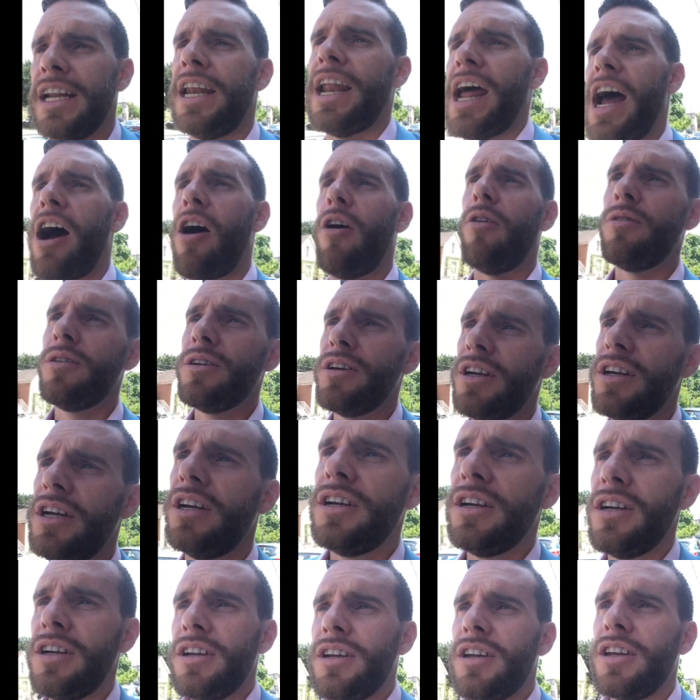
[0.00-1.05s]
Now,
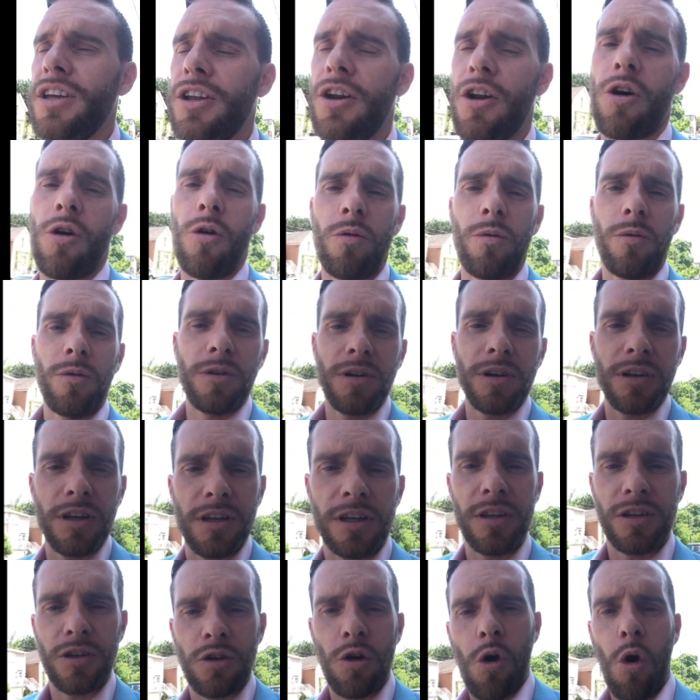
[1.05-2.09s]
you know,
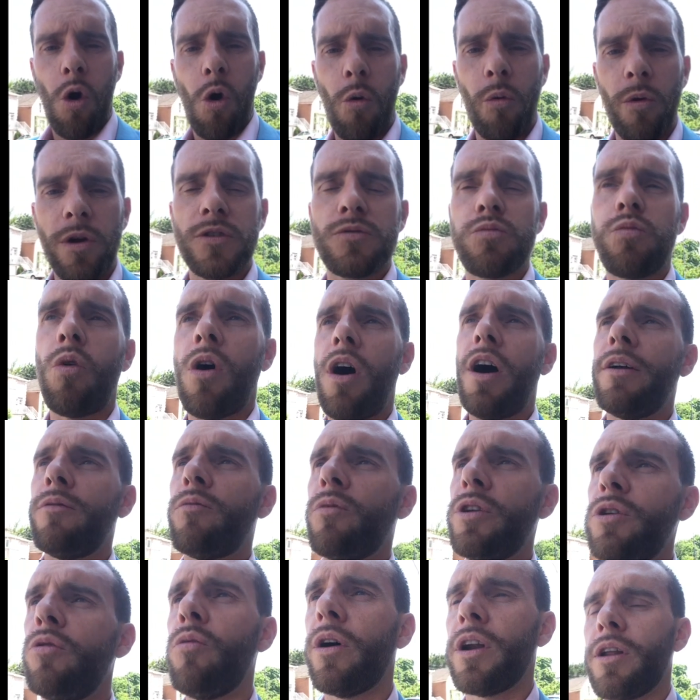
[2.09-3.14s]
you always want,
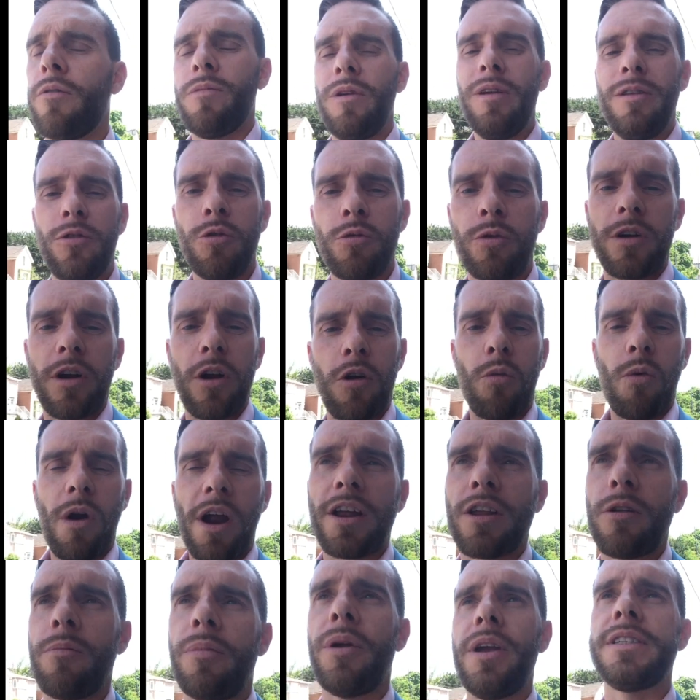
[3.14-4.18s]
what you want to be doing on a
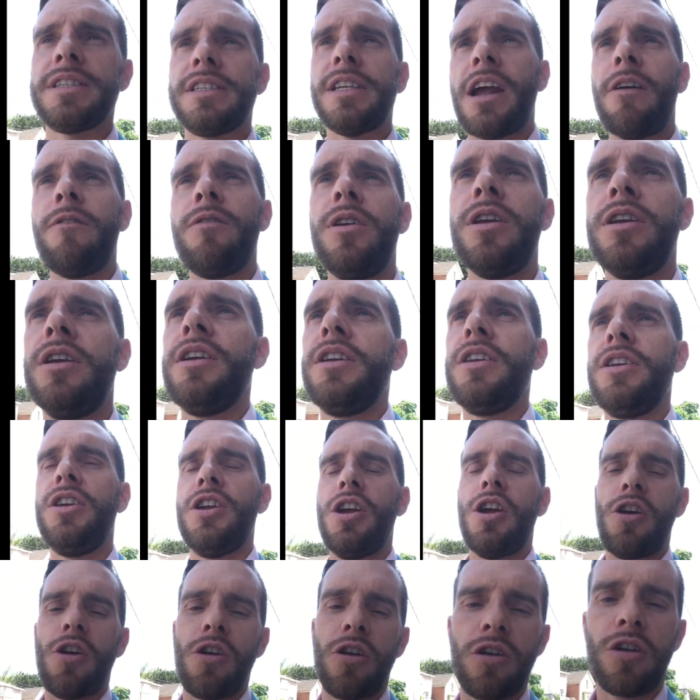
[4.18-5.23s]
regular basis every
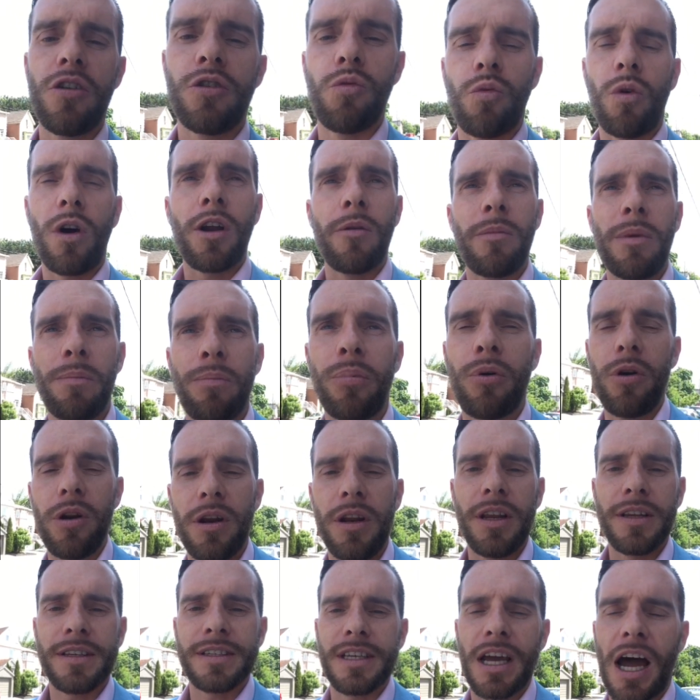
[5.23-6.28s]
year, you want to be
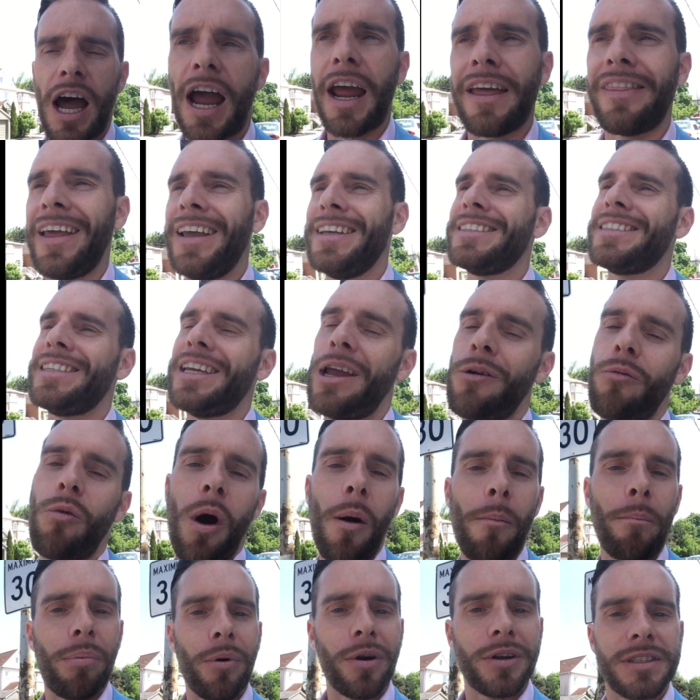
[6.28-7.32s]
putting aside, they say
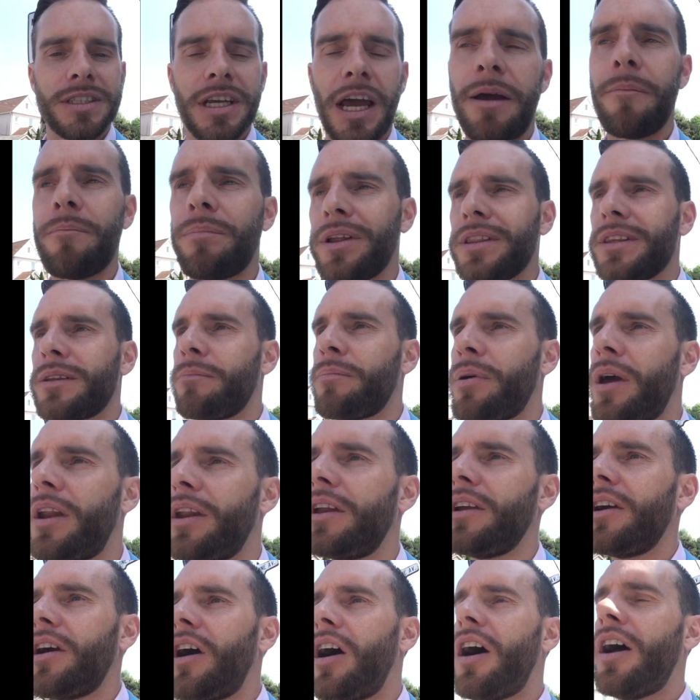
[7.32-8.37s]
1%, but
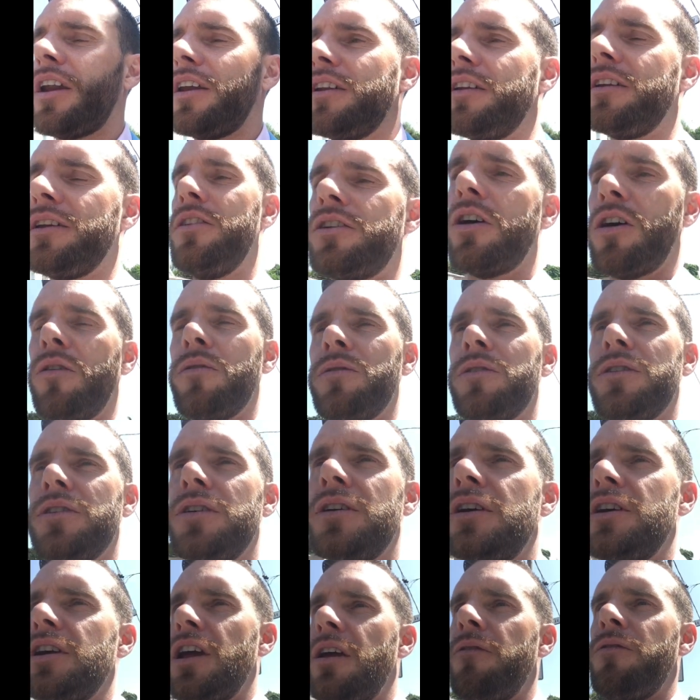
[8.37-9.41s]
depending on, you know,
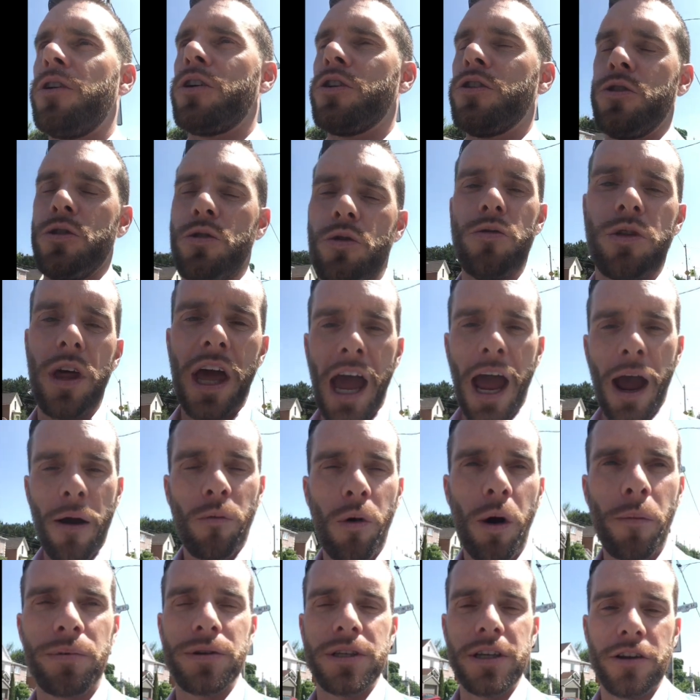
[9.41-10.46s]
if you could do that,
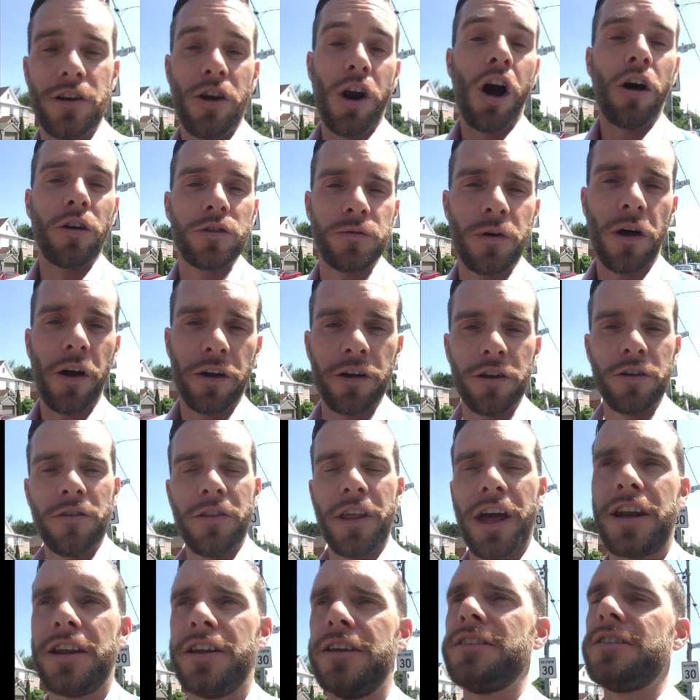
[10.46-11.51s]
1% of your house value,
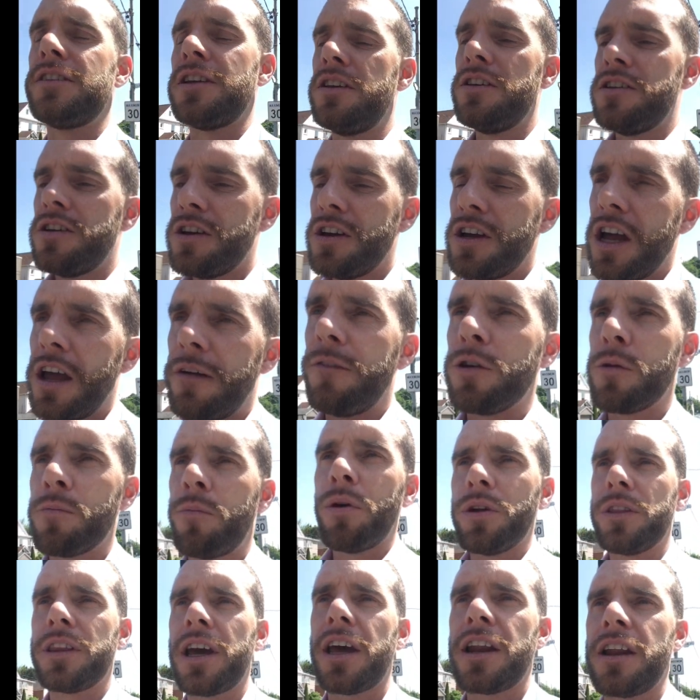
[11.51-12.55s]
that is, if you
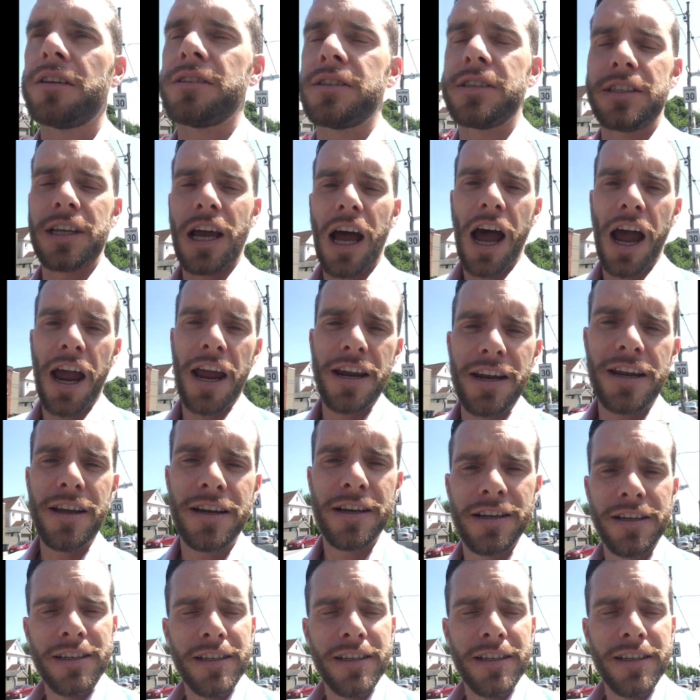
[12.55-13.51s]
could put that aside,